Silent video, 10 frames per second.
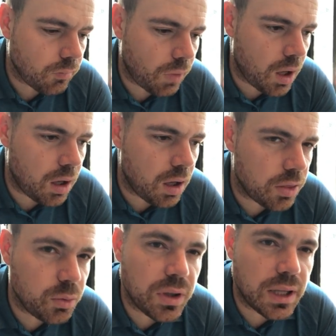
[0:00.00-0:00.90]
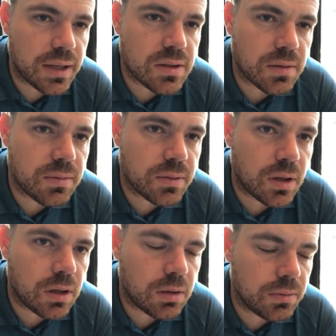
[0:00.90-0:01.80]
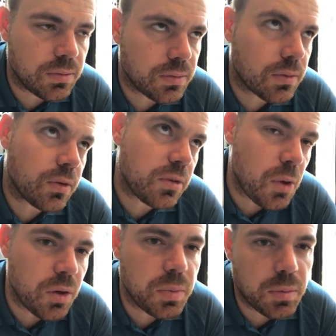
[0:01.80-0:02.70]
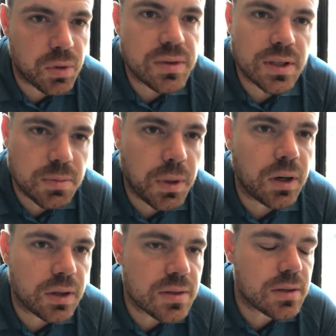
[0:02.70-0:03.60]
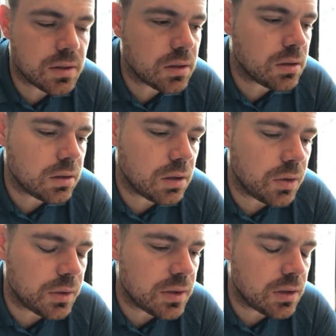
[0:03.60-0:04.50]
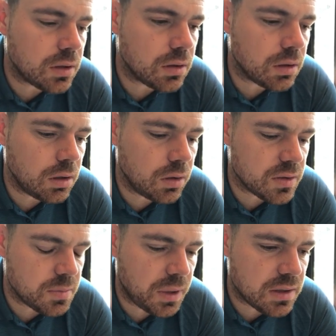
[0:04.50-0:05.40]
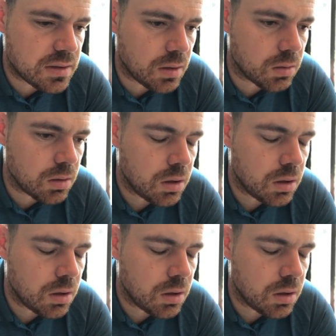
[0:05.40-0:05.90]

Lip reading: the lens of some other people's experience, in the space. So